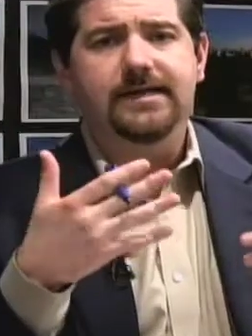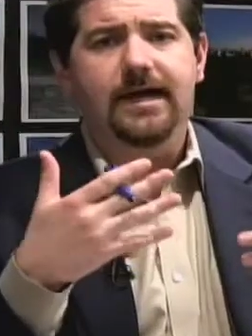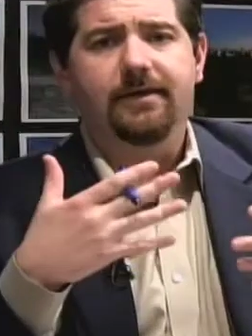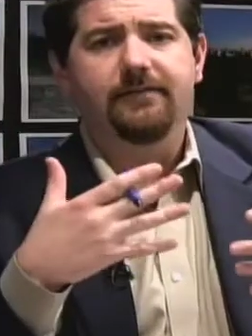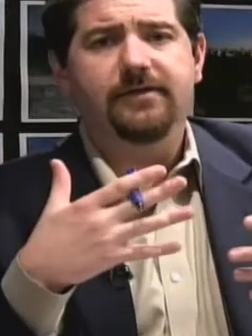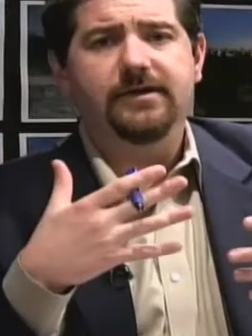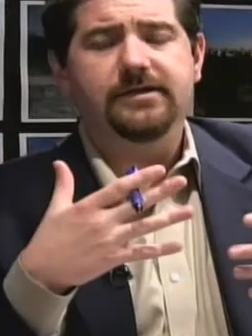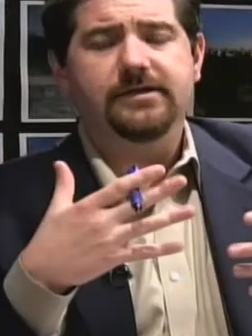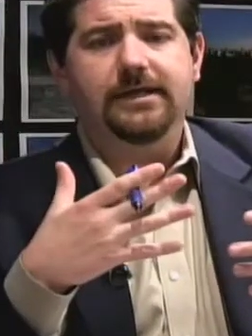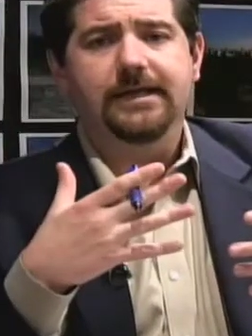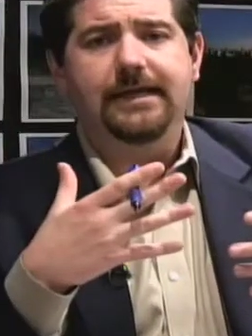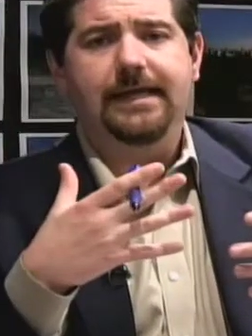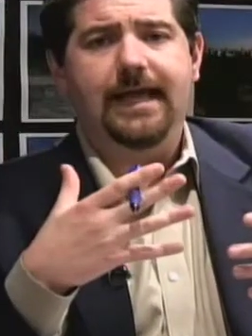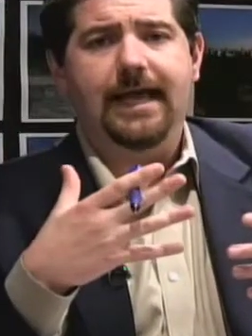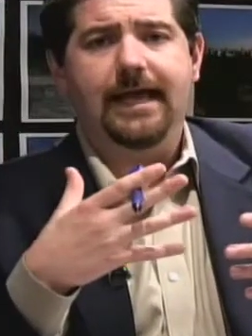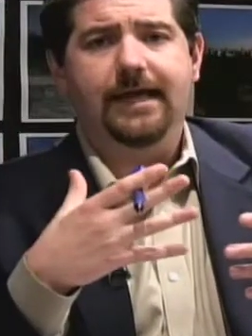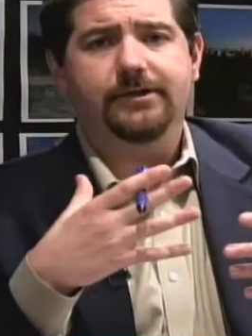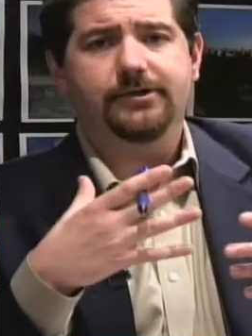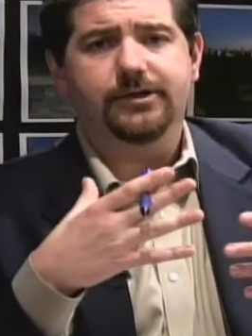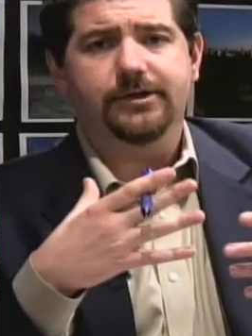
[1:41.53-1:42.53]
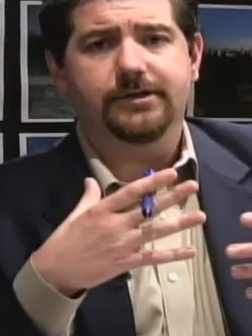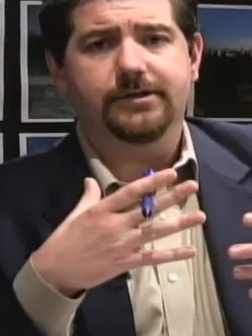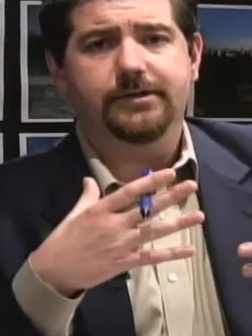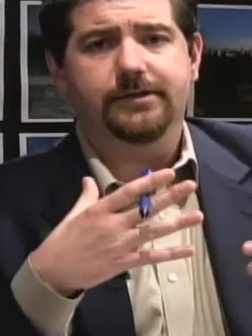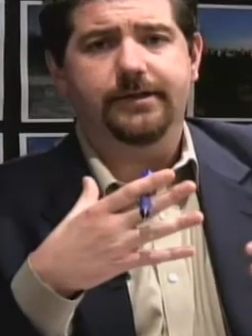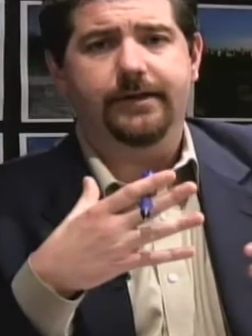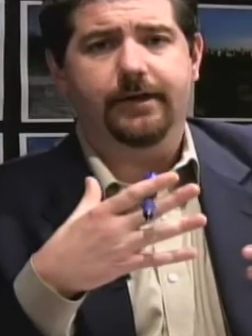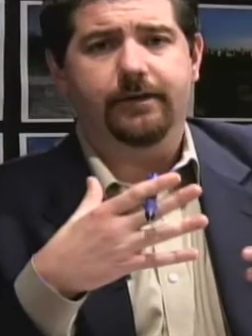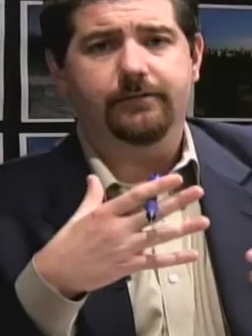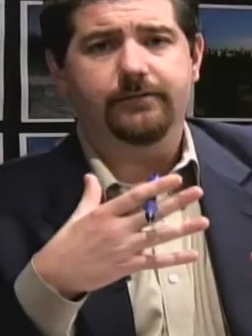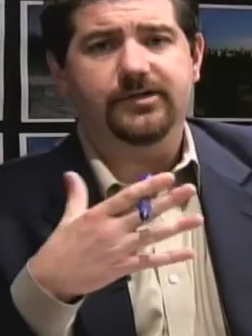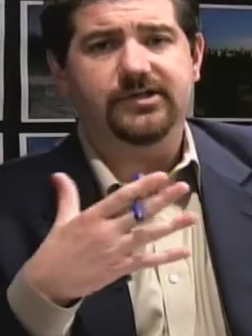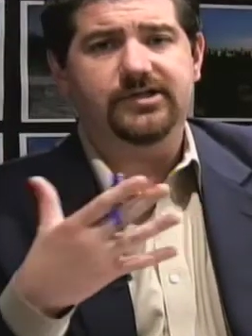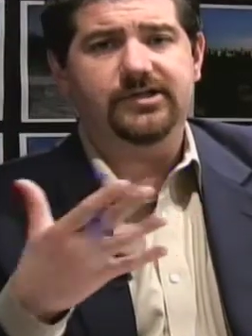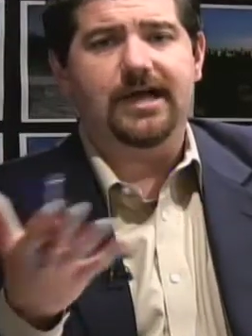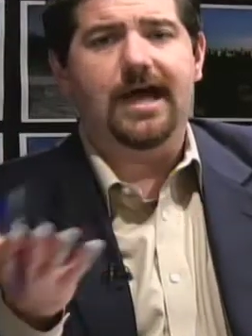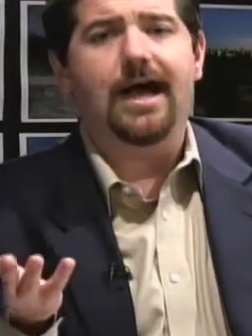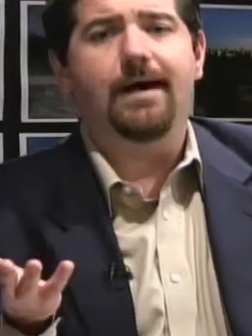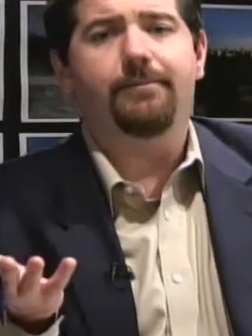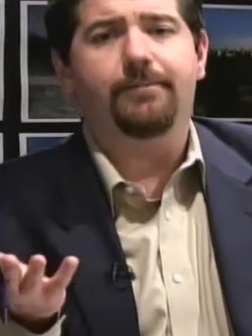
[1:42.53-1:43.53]
obviously can't just you know
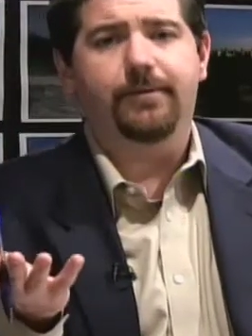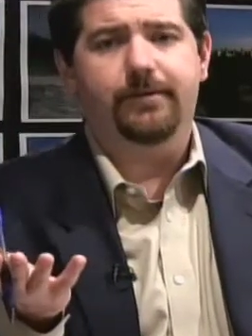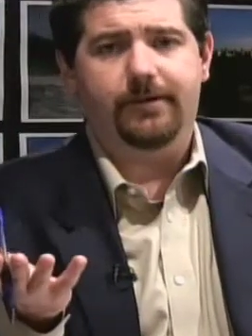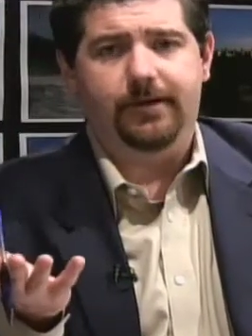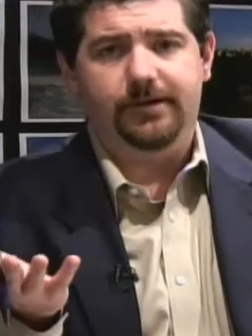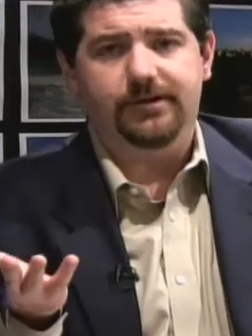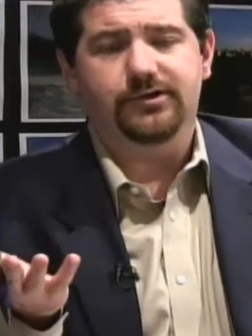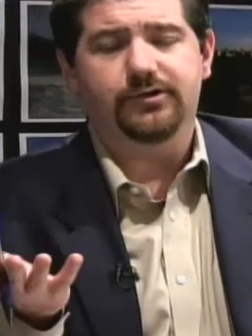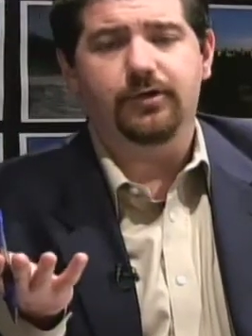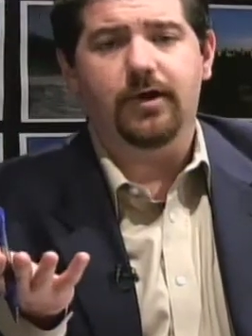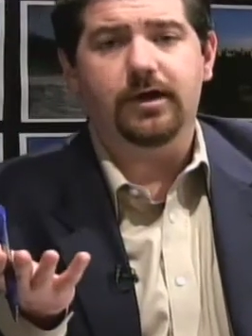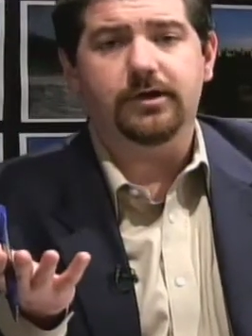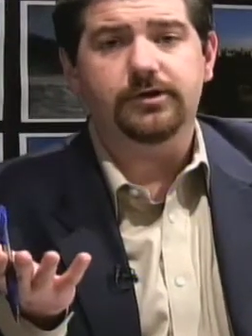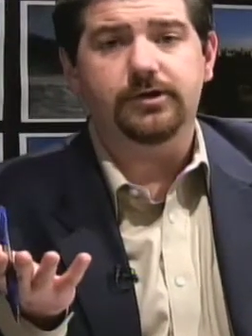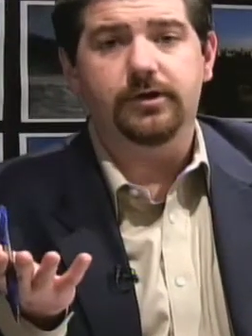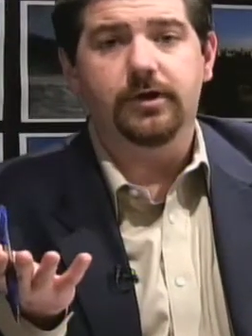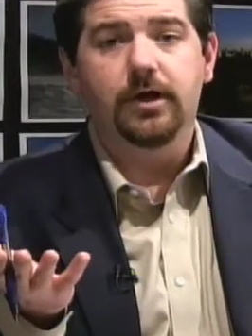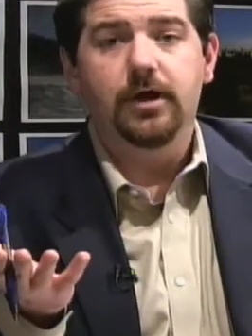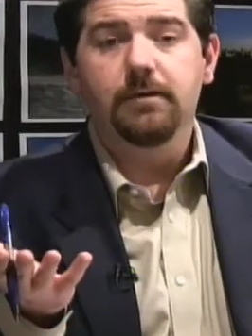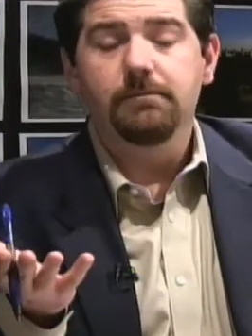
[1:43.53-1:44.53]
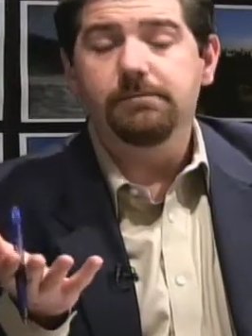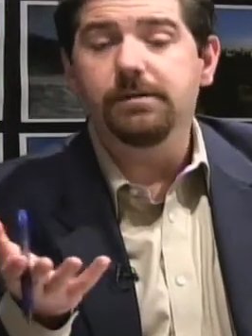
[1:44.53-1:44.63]
stop construction,